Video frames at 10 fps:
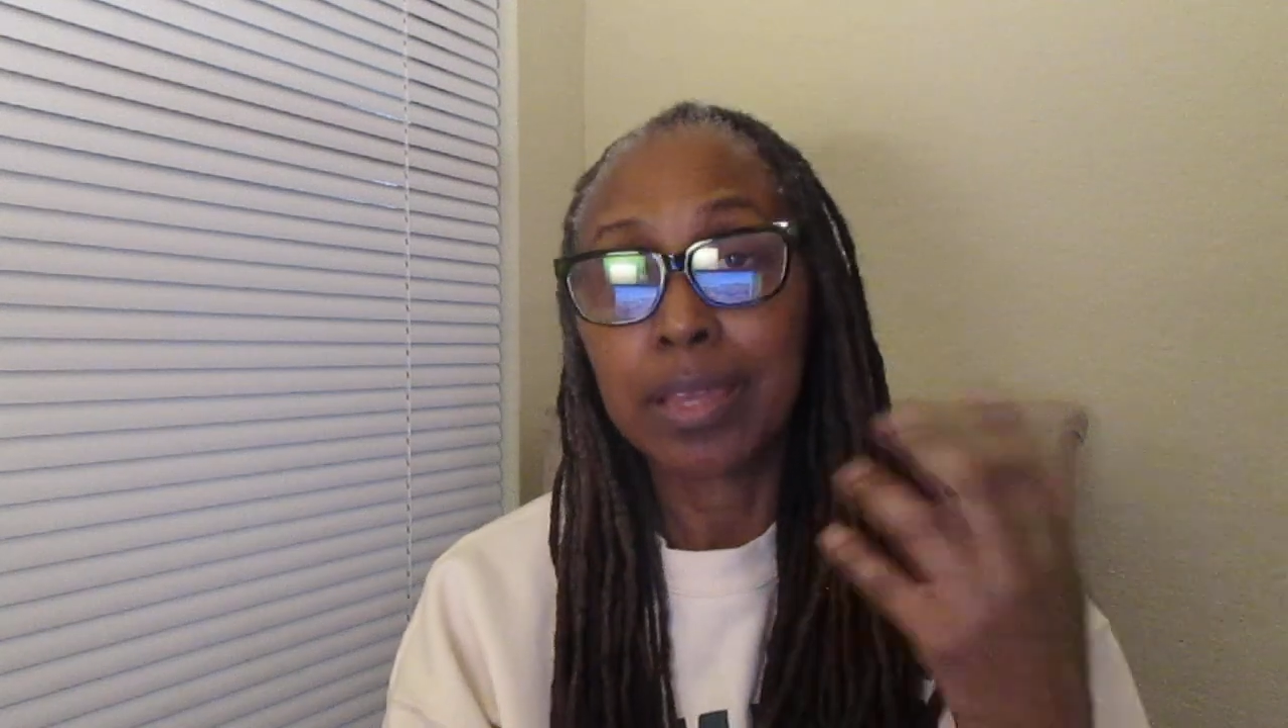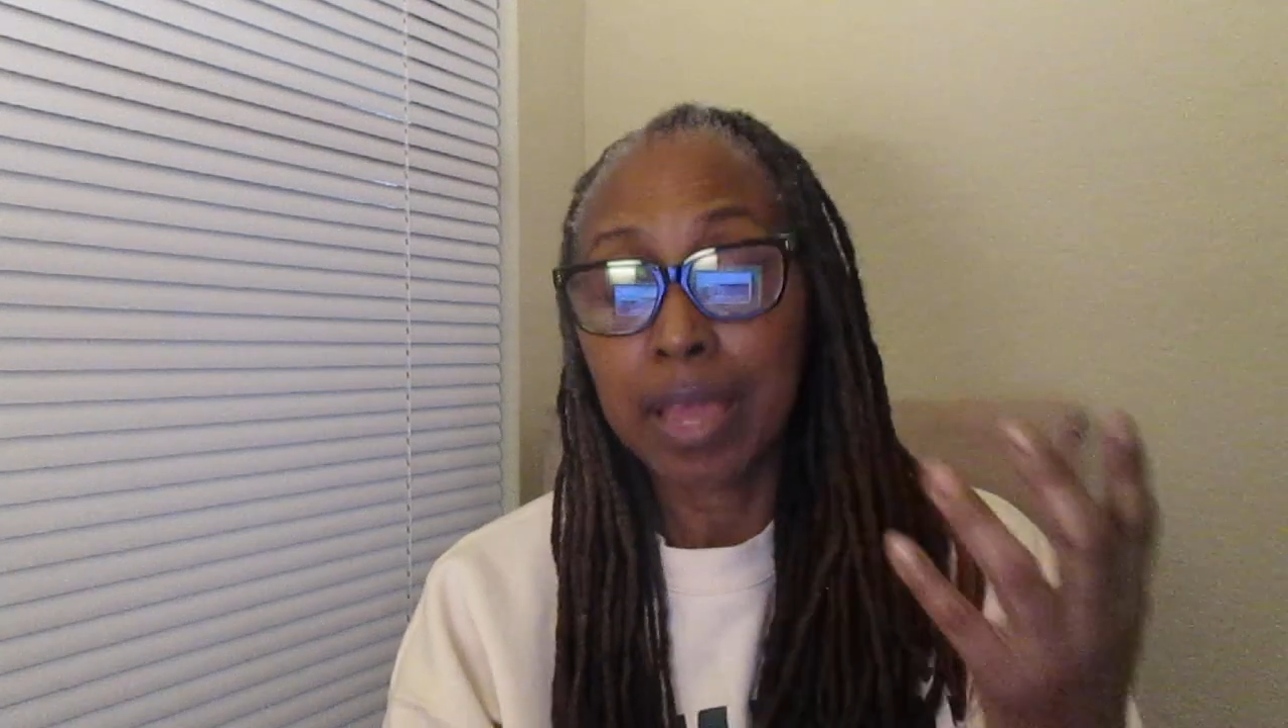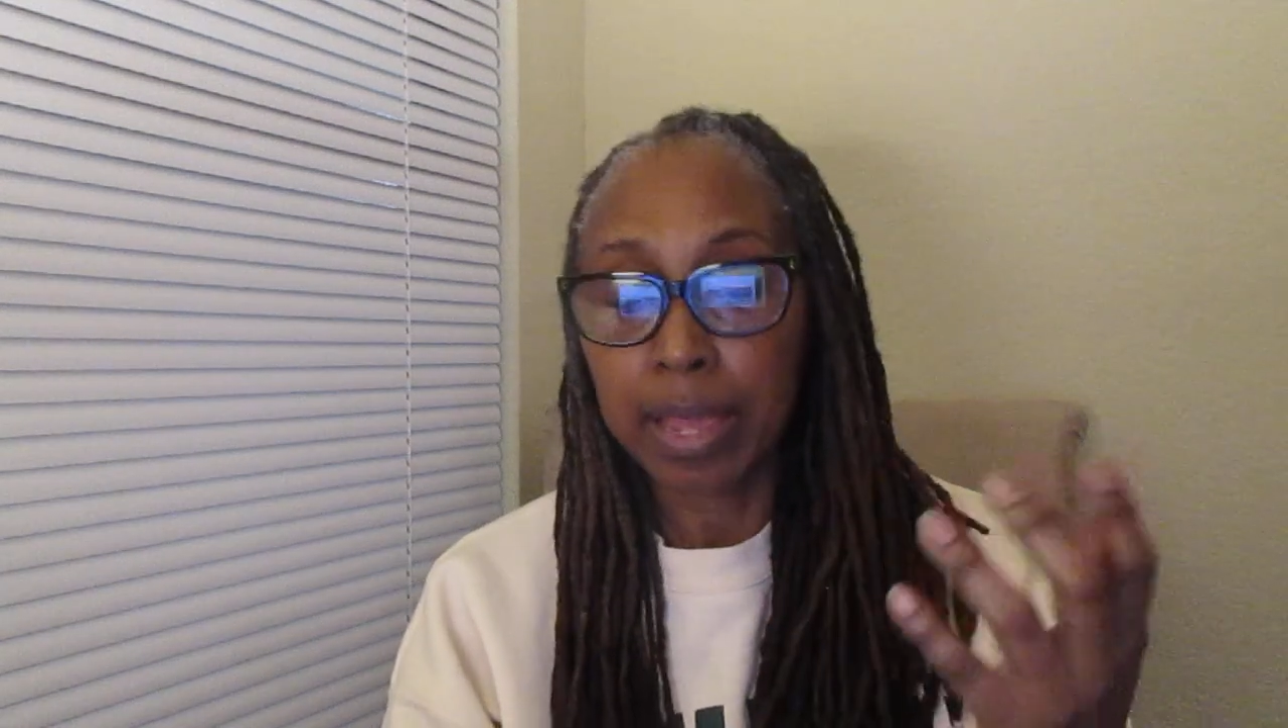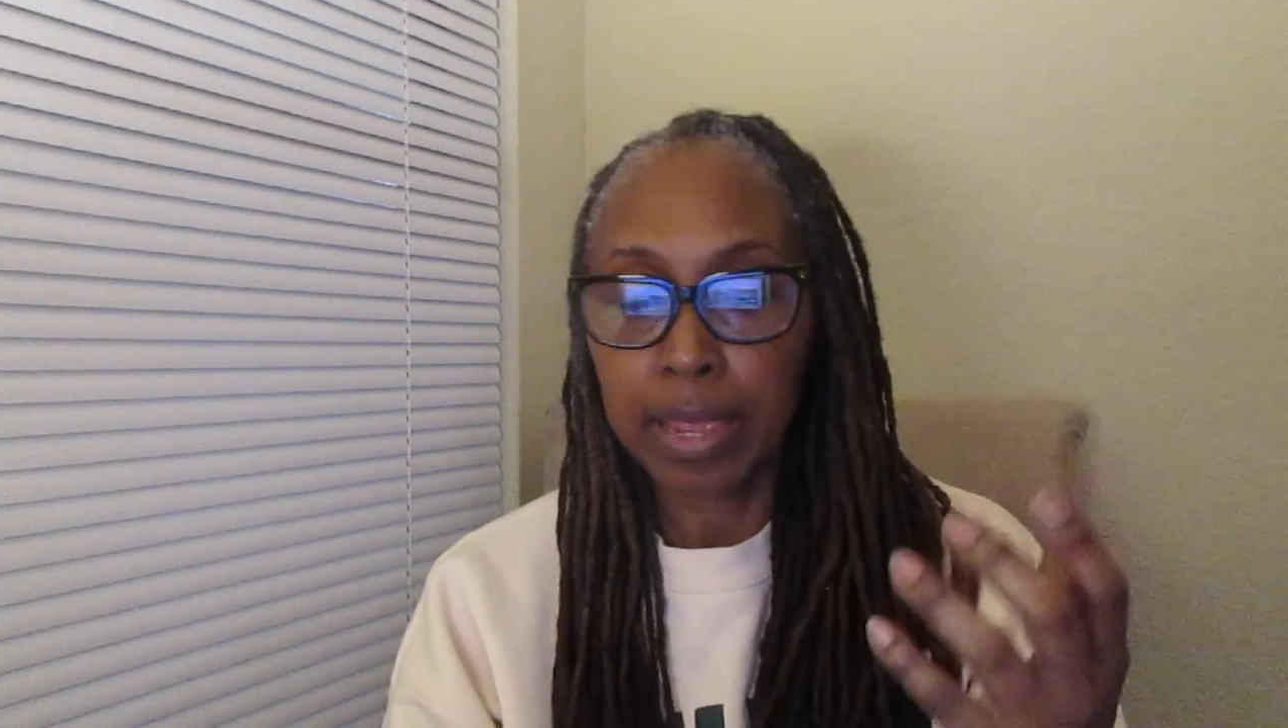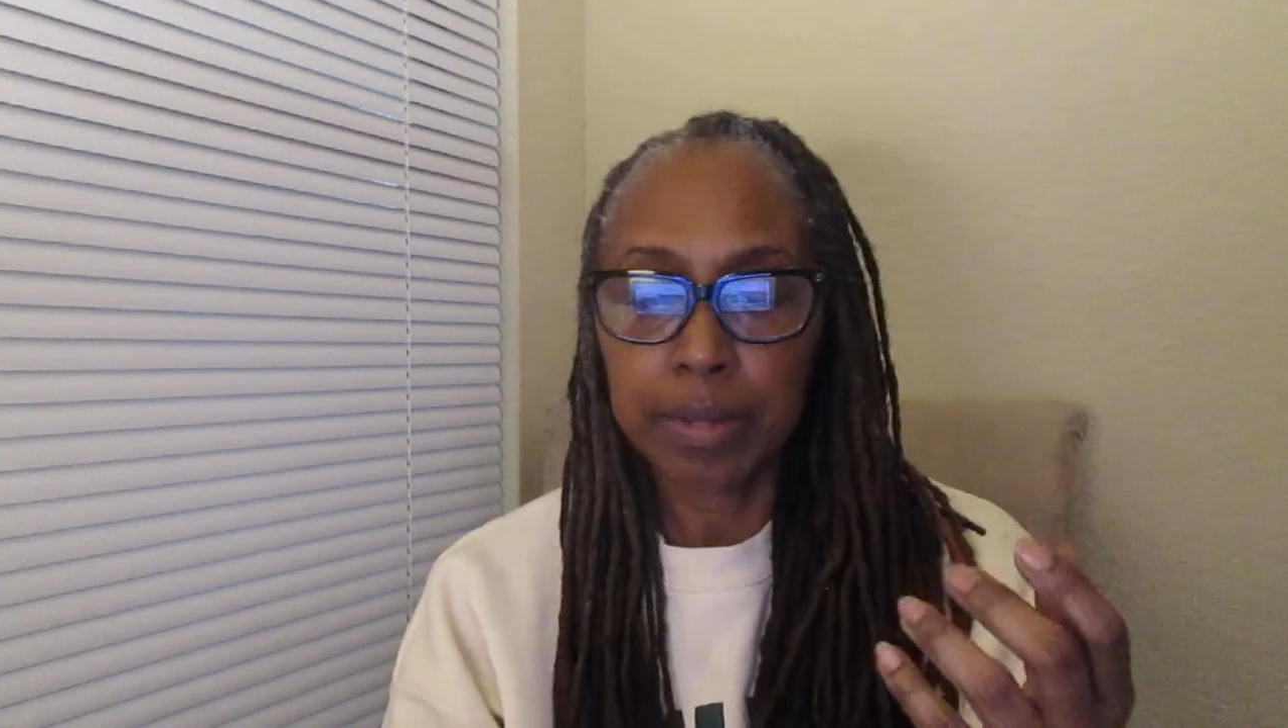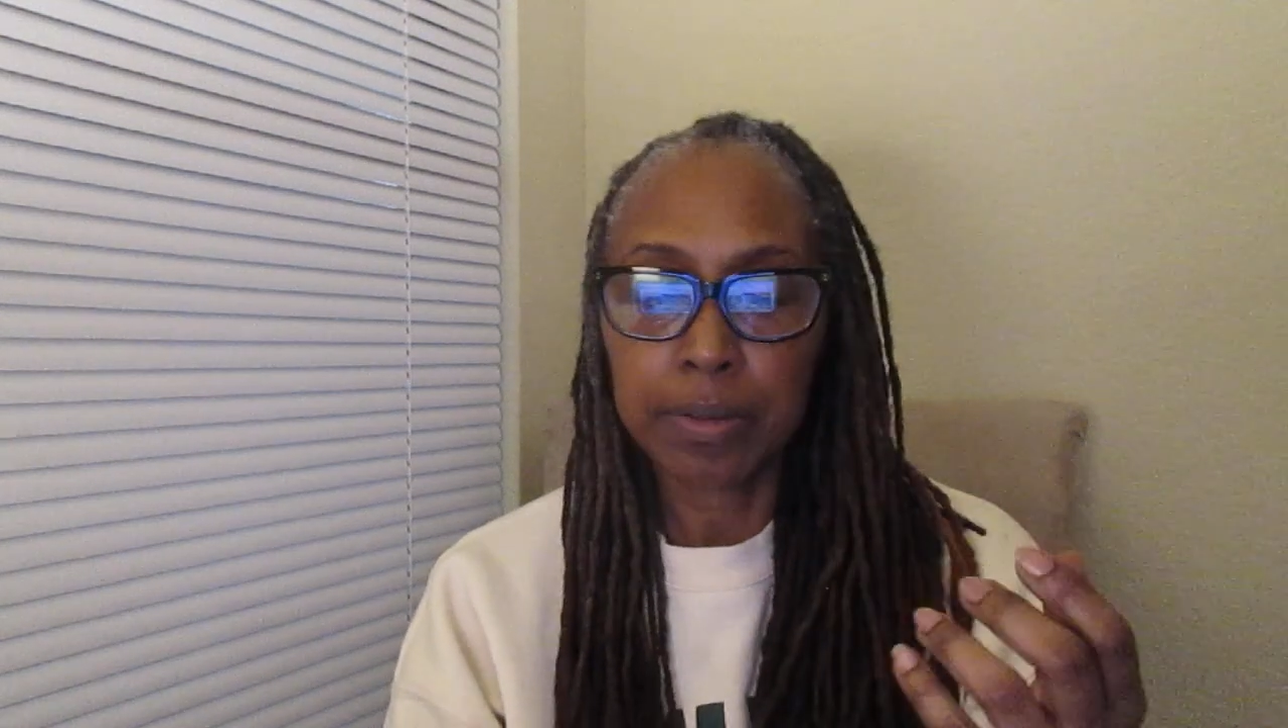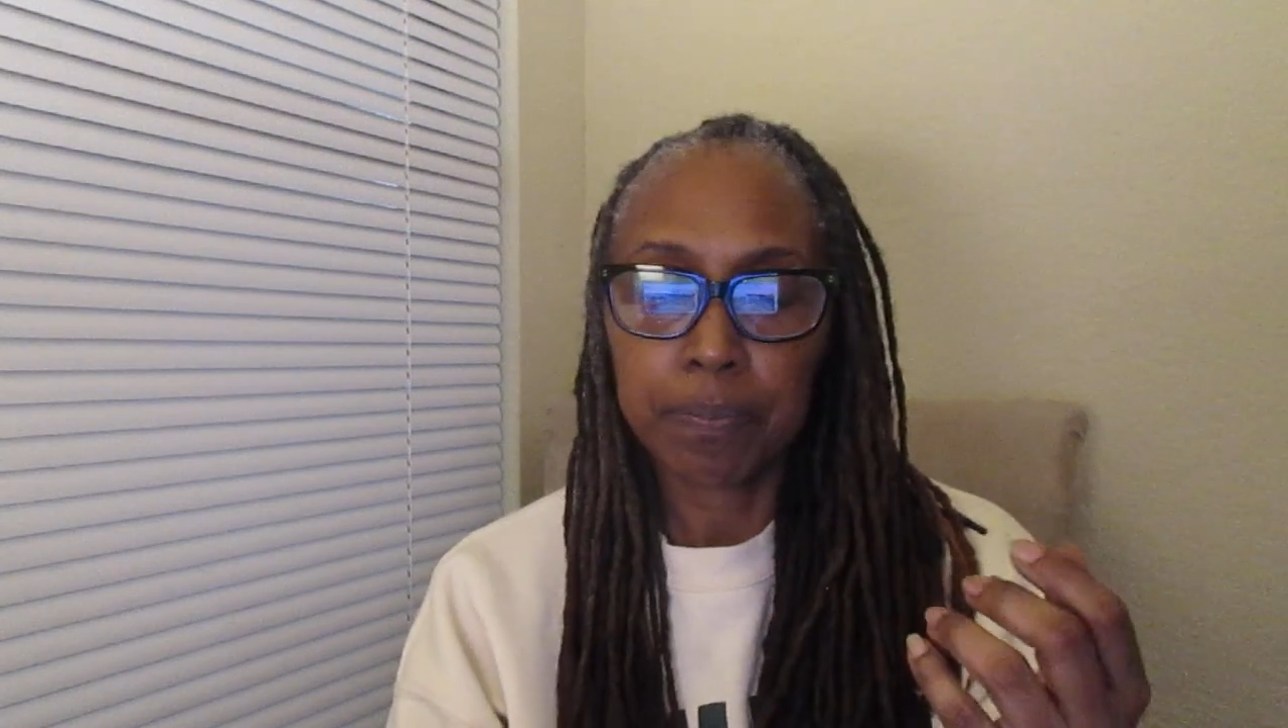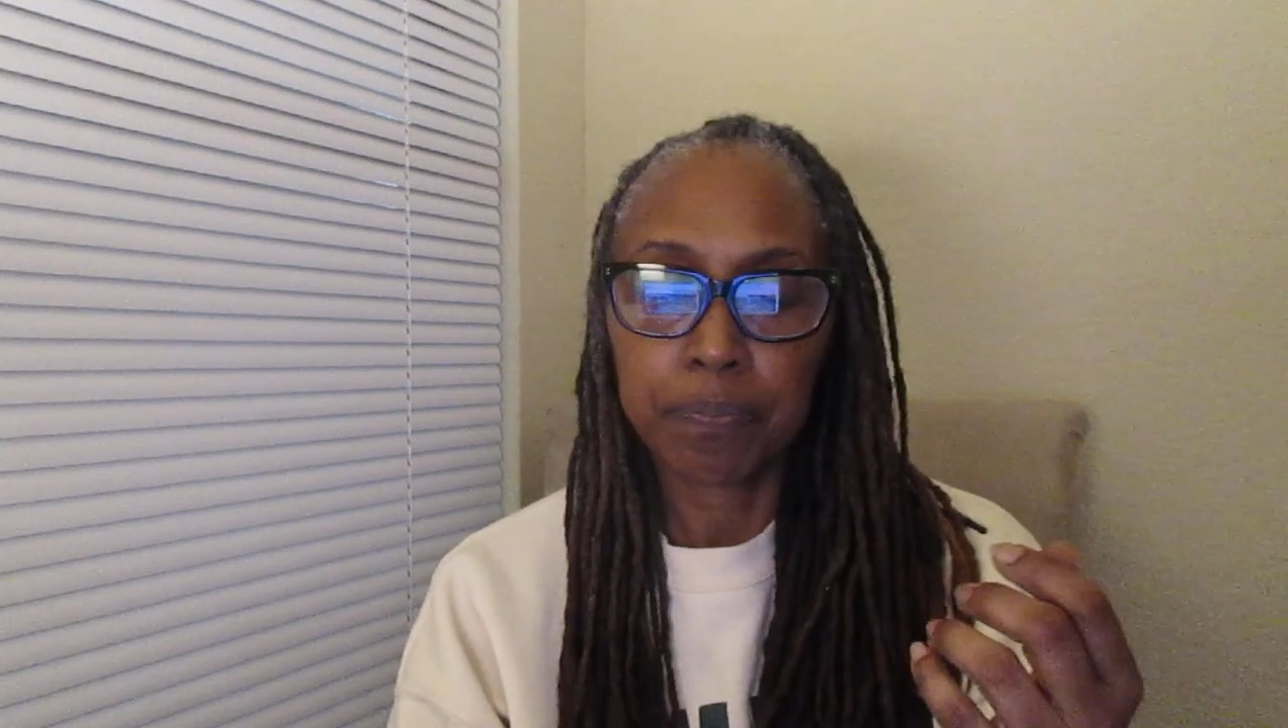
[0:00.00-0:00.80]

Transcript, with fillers: guide